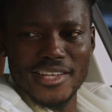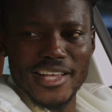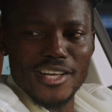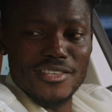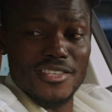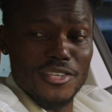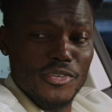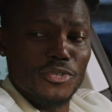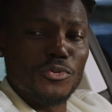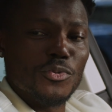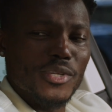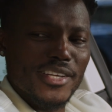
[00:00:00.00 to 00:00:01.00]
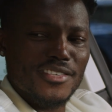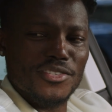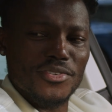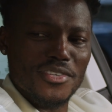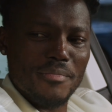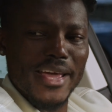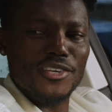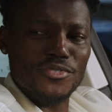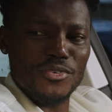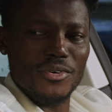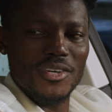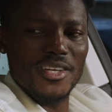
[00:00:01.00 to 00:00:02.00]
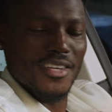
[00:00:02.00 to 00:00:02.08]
They're considering all this just to make sure